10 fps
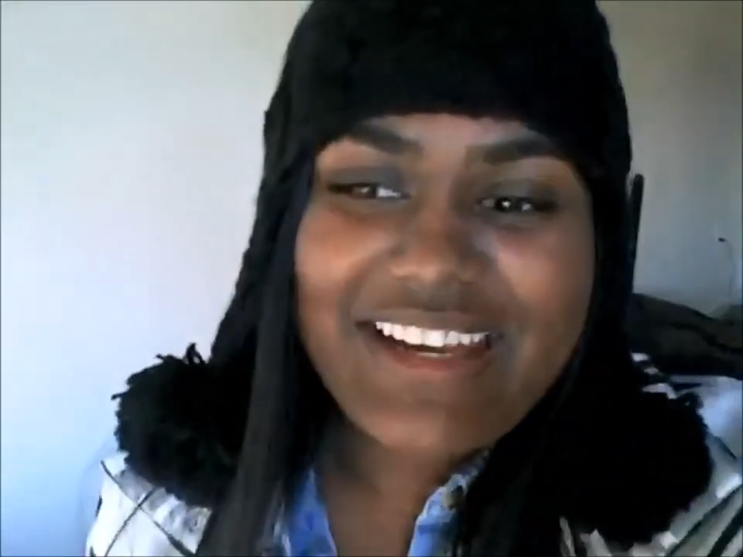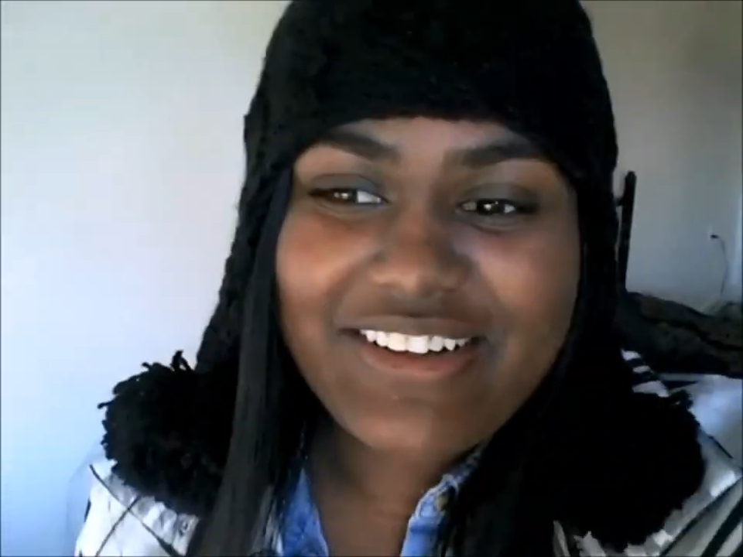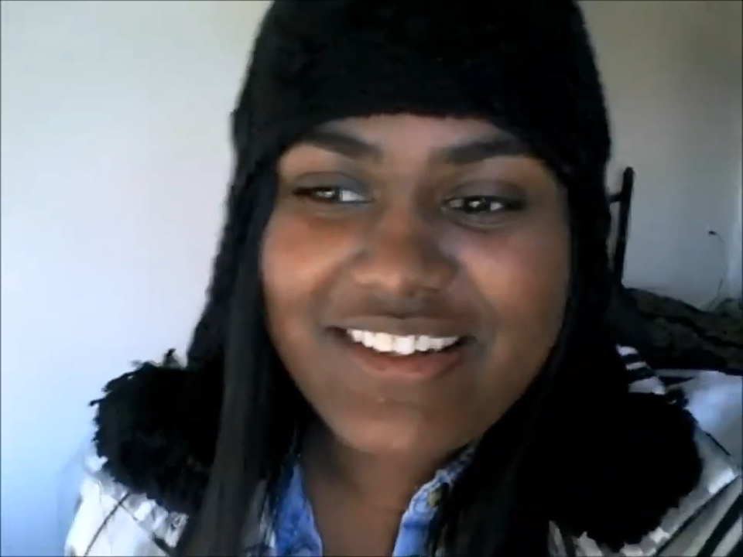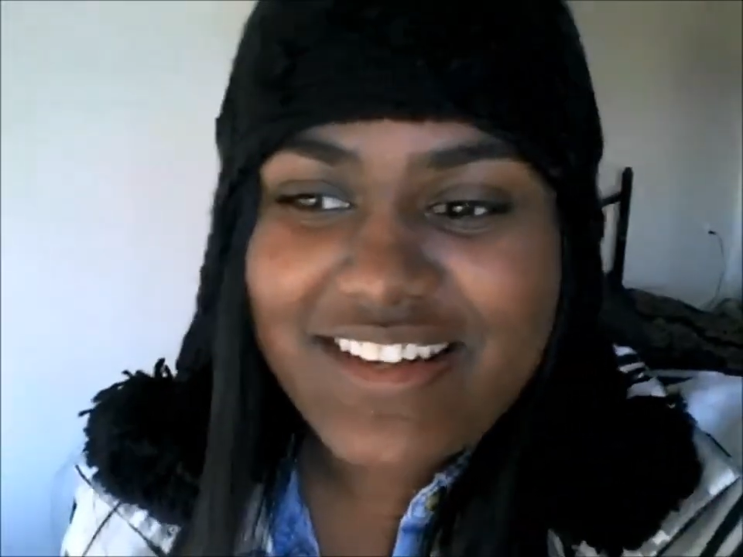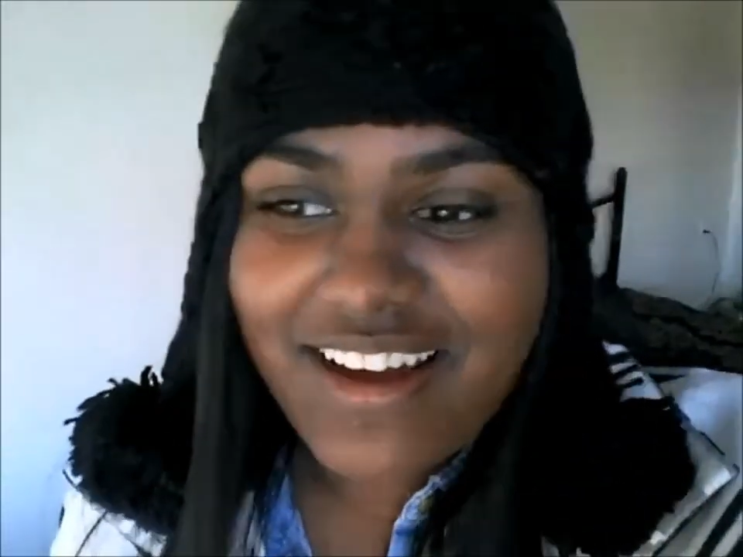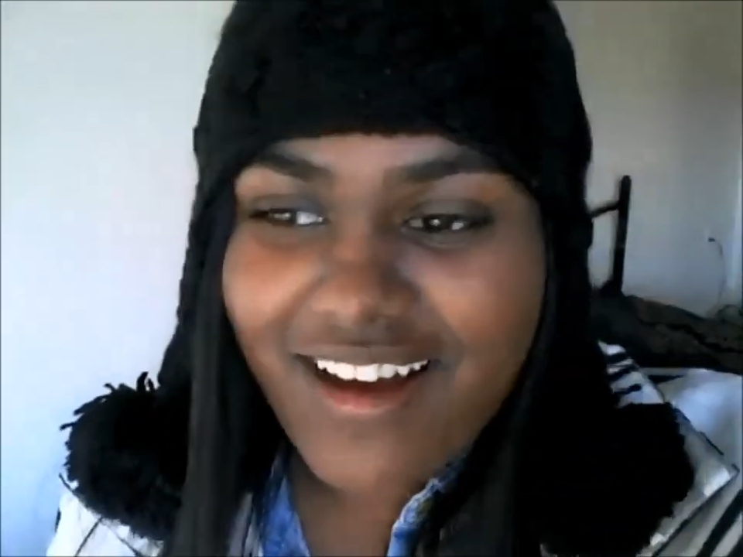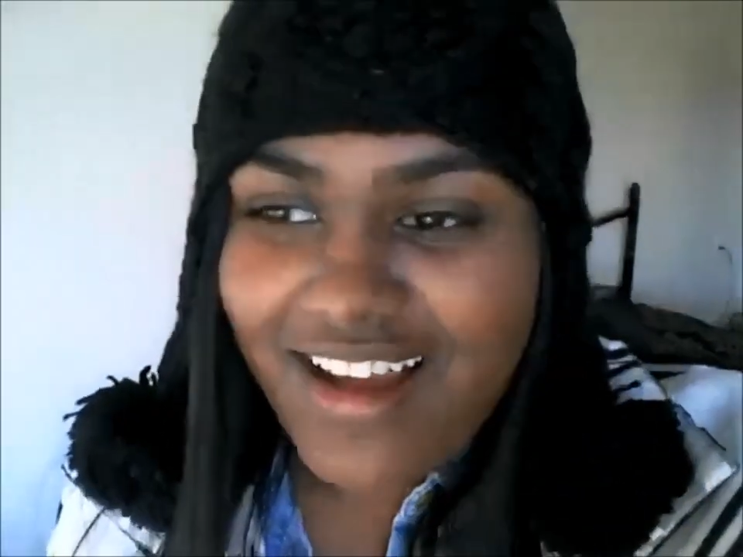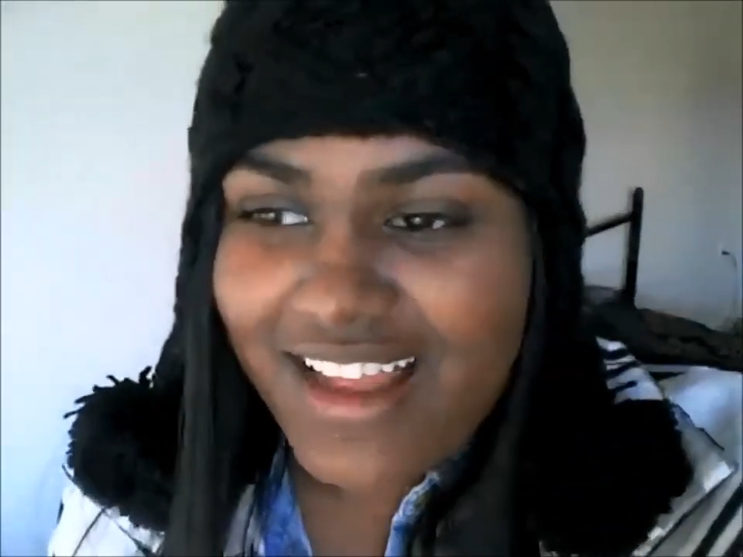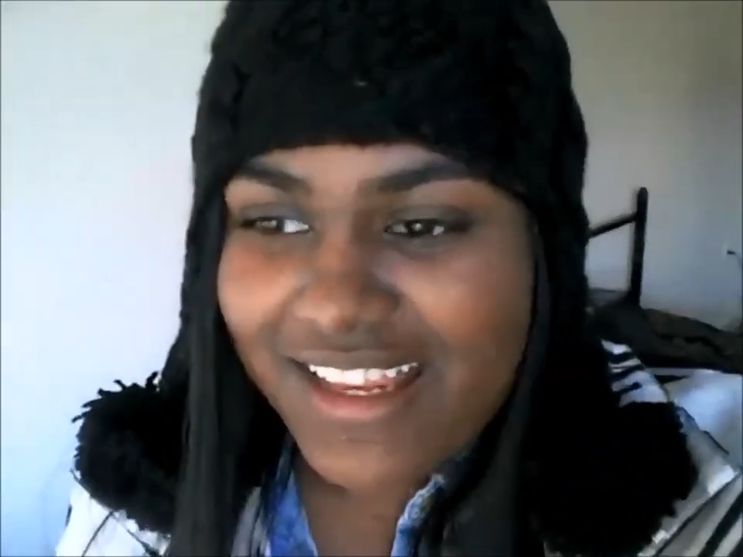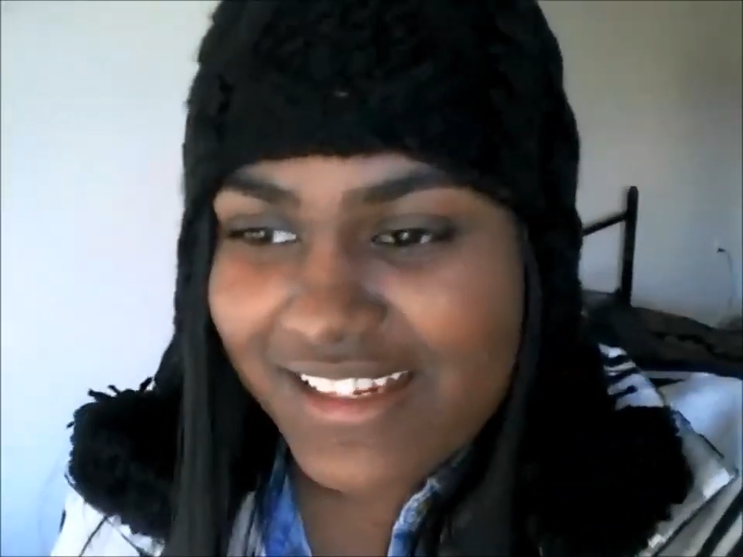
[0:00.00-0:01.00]
they're
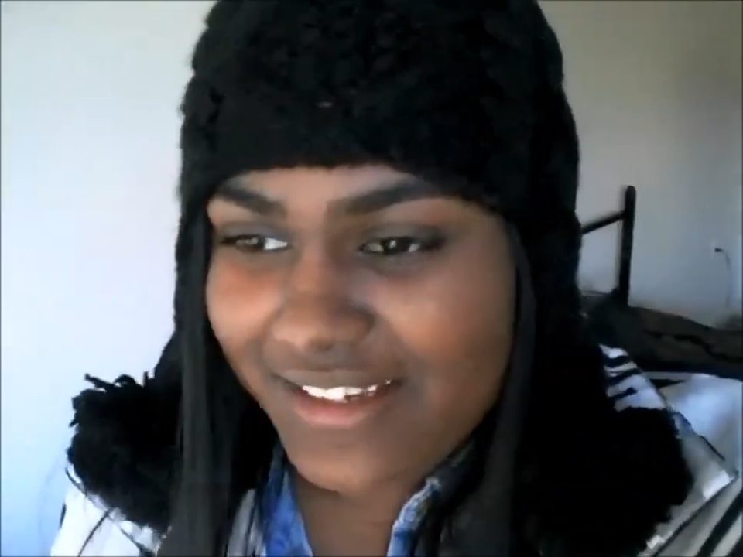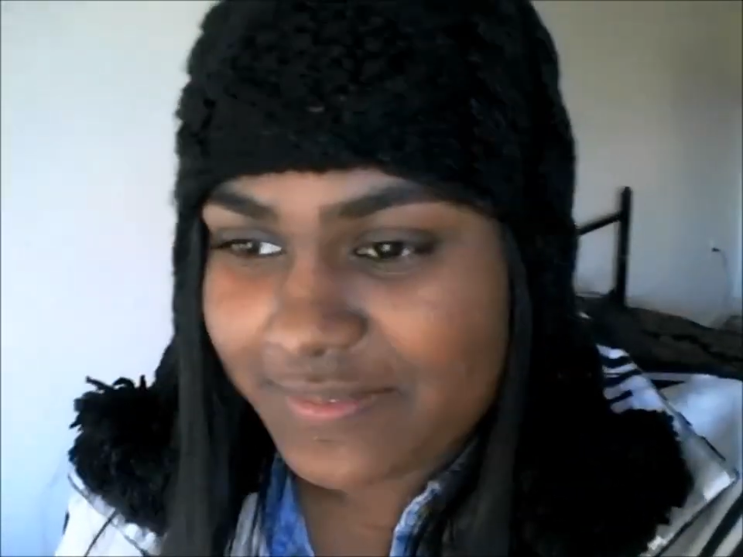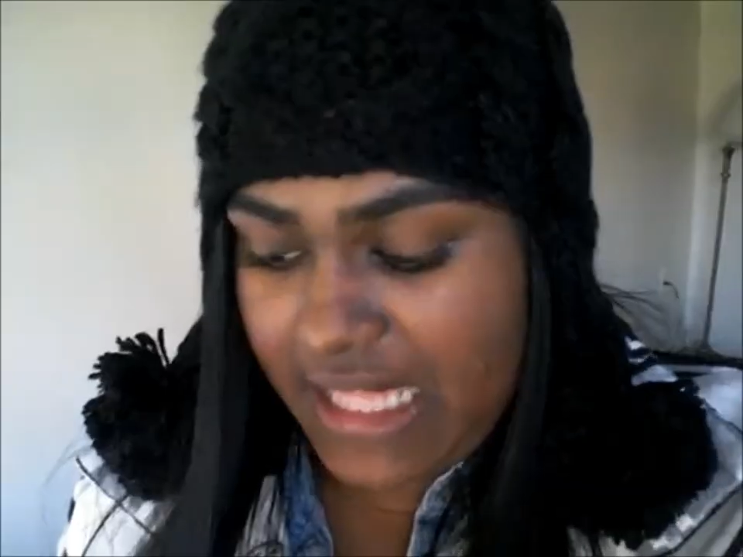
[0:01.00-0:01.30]
done.